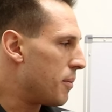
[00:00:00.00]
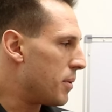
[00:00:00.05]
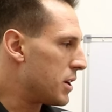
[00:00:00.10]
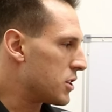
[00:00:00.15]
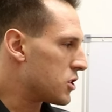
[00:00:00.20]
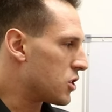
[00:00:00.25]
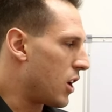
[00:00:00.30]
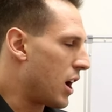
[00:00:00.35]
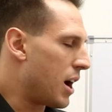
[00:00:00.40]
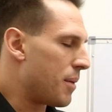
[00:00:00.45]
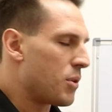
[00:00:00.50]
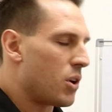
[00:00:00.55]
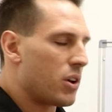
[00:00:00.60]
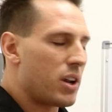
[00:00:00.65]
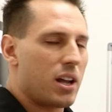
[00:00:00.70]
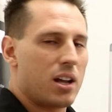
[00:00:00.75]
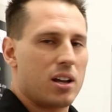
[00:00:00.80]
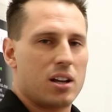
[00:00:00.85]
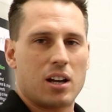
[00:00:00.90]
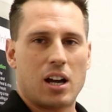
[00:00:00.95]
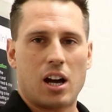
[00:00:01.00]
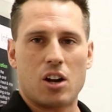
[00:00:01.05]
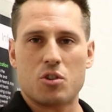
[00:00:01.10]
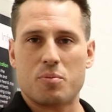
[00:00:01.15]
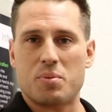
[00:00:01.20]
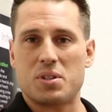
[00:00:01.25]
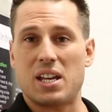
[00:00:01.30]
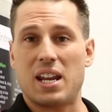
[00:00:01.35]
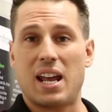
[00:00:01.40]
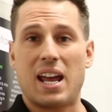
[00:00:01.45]
So I'm not
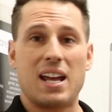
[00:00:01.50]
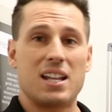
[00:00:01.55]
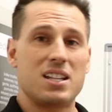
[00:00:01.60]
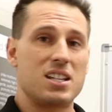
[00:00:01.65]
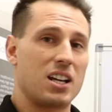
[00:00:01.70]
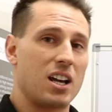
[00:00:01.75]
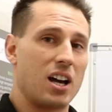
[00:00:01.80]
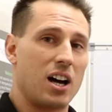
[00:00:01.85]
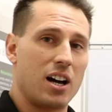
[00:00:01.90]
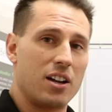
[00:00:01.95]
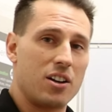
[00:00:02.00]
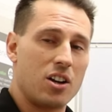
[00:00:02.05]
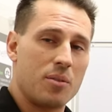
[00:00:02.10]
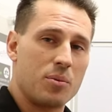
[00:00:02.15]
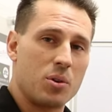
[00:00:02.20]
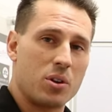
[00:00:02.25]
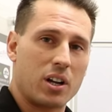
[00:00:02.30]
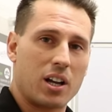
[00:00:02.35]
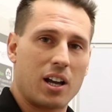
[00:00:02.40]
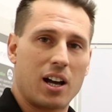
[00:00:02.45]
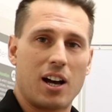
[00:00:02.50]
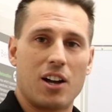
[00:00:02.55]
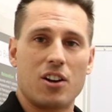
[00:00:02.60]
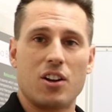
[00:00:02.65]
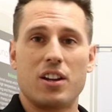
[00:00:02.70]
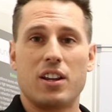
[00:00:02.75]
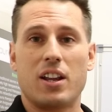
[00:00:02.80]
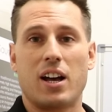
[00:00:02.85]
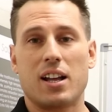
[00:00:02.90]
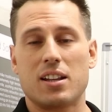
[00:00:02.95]
100% anti-cardio. I'm not a
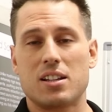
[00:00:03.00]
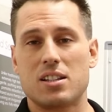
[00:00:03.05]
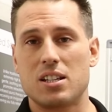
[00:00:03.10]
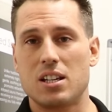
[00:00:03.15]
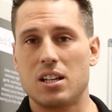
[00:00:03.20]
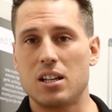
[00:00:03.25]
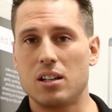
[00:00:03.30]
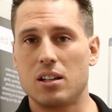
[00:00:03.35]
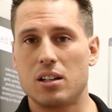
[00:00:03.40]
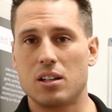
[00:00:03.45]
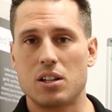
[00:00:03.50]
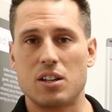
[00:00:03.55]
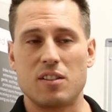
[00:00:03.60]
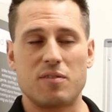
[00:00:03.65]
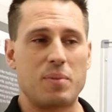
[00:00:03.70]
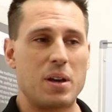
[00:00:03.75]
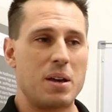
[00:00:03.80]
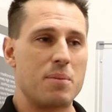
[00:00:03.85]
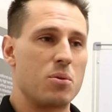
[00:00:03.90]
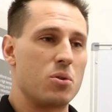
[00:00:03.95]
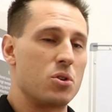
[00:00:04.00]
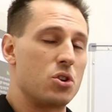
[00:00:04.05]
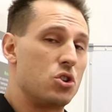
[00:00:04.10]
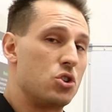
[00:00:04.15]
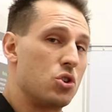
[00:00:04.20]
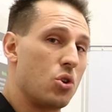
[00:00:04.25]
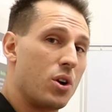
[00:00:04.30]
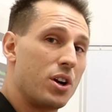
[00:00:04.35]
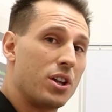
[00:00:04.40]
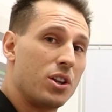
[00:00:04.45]
cardio Nazi. If people
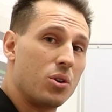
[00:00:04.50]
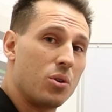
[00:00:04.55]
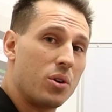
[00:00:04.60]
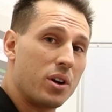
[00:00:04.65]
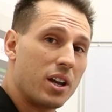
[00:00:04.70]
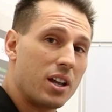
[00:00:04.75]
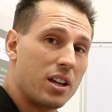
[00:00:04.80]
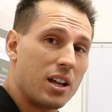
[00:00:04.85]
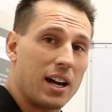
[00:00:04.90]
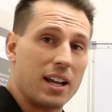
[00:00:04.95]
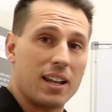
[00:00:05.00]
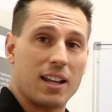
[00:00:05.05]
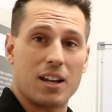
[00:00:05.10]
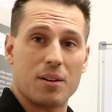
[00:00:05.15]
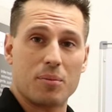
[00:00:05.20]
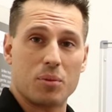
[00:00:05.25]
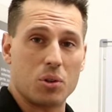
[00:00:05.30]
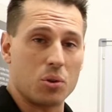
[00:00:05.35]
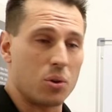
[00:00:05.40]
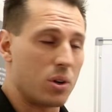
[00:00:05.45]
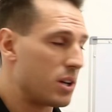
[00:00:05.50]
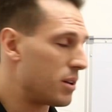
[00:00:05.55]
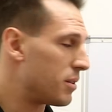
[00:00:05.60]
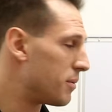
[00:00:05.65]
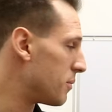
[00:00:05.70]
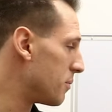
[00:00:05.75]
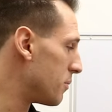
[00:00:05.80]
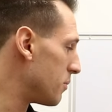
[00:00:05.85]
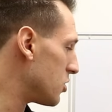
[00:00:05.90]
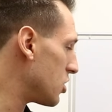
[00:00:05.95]
enjoy doing it, I let them do
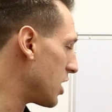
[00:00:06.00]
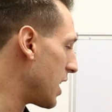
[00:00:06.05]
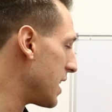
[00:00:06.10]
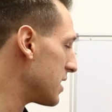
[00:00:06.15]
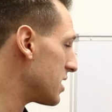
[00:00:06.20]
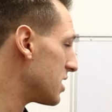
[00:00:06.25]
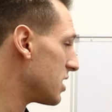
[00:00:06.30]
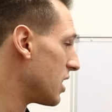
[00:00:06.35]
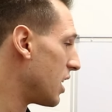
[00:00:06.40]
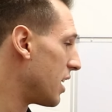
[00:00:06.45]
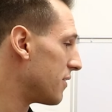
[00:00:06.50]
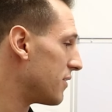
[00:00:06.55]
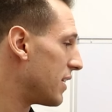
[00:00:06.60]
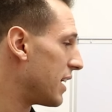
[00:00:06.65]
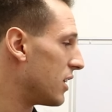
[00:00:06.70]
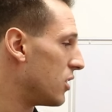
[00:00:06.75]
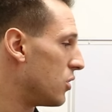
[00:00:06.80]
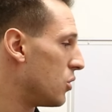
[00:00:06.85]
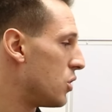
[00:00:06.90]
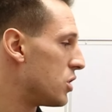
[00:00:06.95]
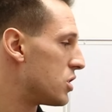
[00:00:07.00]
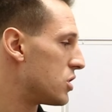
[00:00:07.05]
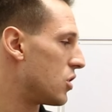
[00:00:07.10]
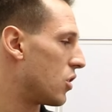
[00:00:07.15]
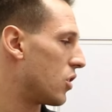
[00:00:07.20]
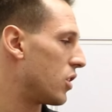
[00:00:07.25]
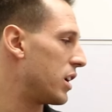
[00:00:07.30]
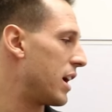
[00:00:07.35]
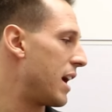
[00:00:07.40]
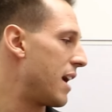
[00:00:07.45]
it. Chances are if they do, it's
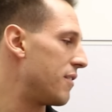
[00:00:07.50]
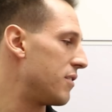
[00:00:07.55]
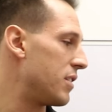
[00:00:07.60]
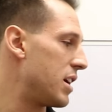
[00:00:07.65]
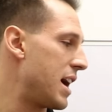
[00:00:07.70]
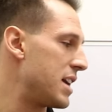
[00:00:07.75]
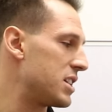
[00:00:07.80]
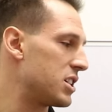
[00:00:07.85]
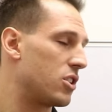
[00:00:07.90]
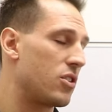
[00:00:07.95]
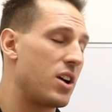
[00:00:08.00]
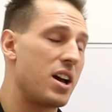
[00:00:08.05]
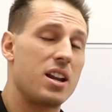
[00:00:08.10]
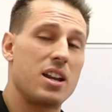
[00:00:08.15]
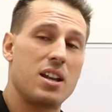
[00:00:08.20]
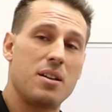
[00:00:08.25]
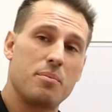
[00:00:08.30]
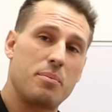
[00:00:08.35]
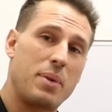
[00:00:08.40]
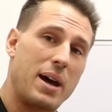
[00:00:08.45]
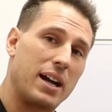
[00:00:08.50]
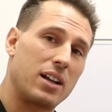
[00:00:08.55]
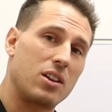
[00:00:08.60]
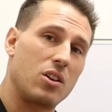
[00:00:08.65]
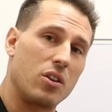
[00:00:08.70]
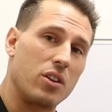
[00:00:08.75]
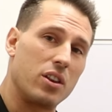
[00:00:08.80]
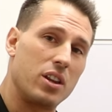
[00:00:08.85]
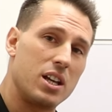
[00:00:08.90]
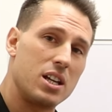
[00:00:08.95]
not going to have as great an impact
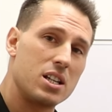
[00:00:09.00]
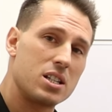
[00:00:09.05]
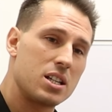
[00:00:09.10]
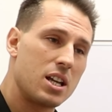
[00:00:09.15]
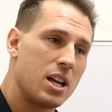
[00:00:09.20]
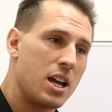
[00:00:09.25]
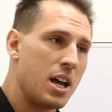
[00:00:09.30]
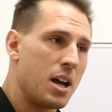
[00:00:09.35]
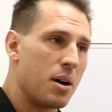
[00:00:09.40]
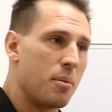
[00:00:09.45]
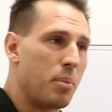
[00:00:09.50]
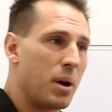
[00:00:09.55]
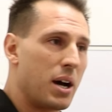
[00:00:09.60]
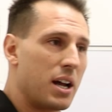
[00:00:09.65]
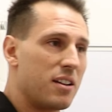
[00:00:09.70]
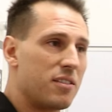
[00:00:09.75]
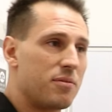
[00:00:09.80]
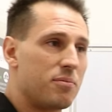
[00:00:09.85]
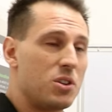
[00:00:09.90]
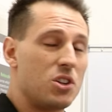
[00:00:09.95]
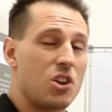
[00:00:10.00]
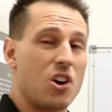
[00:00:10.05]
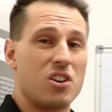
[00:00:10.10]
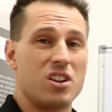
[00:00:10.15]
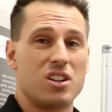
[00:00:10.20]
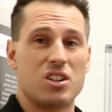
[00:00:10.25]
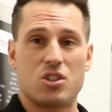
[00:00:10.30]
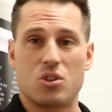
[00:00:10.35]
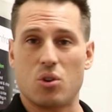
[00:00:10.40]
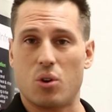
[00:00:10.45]
on this. But if you don't
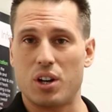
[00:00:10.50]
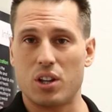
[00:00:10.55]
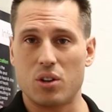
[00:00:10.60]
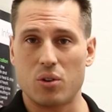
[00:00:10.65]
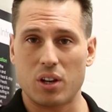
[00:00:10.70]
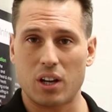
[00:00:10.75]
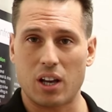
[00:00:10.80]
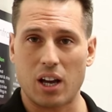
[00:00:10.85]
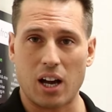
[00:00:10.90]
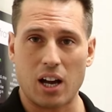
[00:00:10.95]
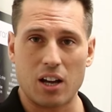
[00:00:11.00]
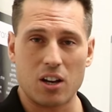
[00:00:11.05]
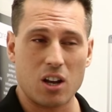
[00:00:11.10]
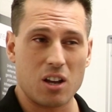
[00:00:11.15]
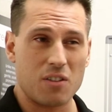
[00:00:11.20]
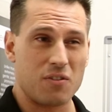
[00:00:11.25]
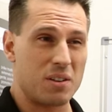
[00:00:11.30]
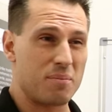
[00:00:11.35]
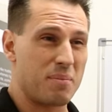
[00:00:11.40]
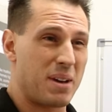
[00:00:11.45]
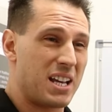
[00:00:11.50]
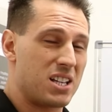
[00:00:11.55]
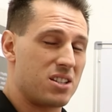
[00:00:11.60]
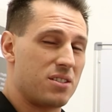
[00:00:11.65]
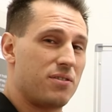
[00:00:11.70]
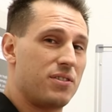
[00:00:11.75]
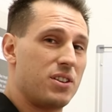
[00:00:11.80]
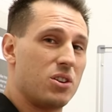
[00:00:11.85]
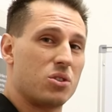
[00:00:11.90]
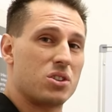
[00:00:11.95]
enjoy doing cardio, if it makes
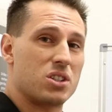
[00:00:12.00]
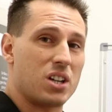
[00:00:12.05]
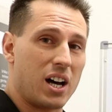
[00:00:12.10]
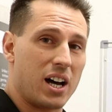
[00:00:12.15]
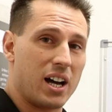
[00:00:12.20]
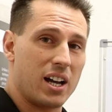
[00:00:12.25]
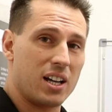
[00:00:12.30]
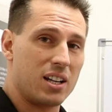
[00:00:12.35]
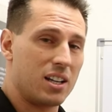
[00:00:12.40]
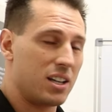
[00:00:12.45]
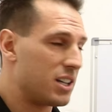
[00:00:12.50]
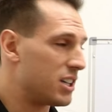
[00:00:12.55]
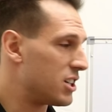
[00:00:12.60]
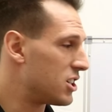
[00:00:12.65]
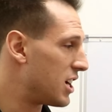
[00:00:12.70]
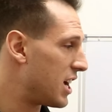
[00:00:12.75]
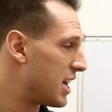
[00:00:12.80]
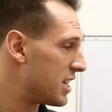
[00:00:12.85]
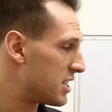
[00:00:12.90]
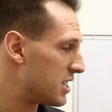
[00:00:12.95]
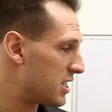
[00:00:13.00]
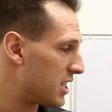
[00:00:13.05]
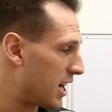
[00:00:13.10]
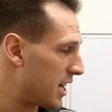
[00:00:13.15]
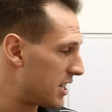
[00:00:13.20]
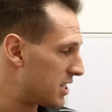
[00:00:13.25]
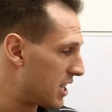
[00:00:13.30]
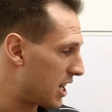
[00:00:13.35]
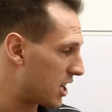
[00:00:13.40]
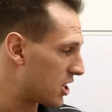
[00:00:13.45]
you feel tired, chances
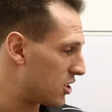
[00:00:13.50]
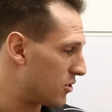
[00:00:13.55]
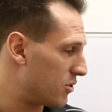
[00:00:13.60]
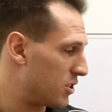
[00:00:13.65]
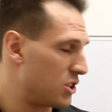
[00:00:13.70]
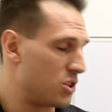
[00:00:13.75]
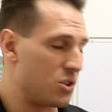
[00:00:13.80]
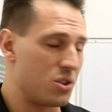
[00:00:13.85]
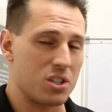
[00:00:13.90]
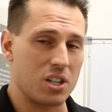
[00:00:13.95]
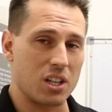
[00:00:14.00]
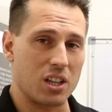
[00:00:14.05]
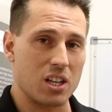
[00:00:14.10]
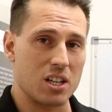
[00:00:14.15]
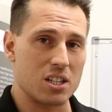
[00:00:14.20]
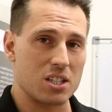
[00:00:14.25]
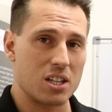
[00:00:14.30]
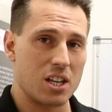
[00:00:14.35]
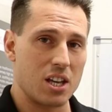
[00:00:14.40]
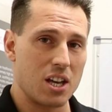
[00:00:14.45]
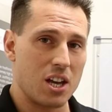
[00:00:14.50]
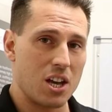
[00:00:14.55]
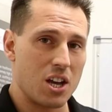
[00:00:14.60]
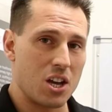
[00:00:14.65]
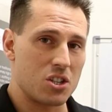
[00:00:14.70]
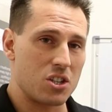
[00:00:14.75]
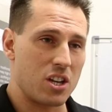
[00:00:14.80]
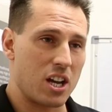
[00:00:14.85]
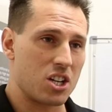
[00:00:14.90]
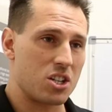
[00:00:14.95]
are it's actually reducing this.
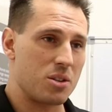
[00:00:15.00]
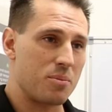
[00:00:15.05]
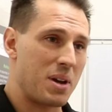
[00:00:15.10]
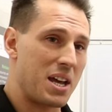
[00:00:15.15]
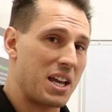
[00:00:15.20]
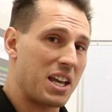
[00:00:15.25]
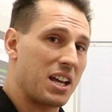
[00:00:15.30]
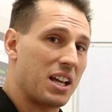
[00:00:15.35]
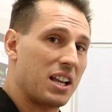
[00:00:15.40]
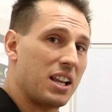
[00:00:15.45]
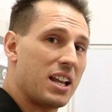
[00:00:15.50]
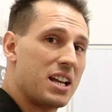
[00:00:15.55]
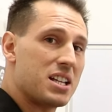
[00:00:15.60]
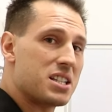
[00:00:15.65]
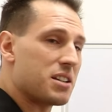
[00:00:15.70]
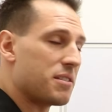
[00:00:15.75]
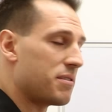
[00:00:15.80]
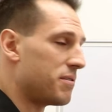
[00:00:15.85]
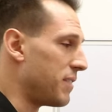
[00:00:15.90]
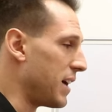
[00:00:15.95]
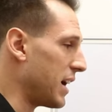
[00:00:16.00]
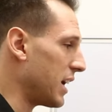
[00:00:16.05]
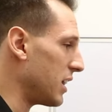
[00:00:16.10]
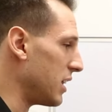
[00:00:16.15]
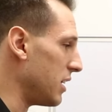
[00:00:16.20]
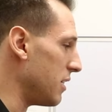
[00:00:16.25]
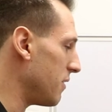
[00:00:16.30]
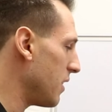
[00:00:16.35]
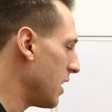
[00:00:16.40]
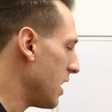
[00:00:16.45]
So you're actually making it less
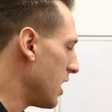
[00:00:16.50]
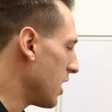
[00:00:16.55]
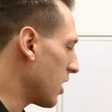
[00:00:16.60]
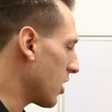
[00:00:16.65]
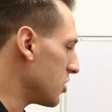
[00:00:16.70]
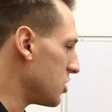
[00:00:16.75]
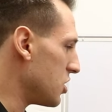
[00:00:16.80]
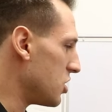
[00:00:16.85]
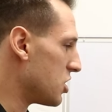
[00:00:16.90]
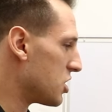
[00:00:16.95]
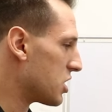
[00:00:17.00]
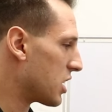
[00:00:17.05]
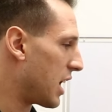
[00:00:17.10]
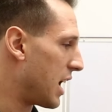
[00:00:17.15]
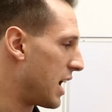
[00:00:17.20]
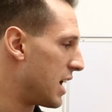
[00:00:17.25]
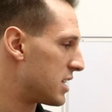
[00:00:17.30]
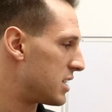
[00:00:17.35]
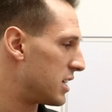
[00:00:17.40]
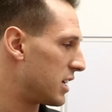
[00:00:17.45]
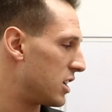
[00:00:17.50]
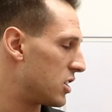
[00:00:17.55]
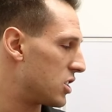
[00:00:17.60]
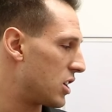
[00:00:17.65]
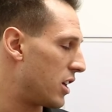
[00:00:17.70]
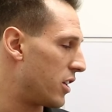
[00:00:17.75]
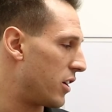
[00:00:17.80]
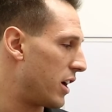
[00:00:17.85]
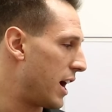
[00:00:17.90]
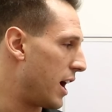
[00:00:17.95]
effective because you're just cancelling each
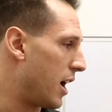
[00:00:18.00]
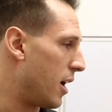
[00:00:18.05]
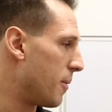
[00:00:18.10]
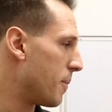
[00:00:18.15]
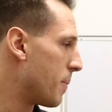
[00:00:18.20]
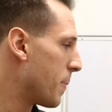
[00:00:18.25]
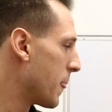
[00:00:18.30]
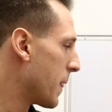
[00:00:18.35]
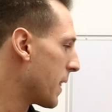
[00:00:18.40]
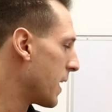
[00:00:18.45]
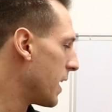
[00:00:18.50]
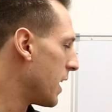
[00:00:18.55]
other out.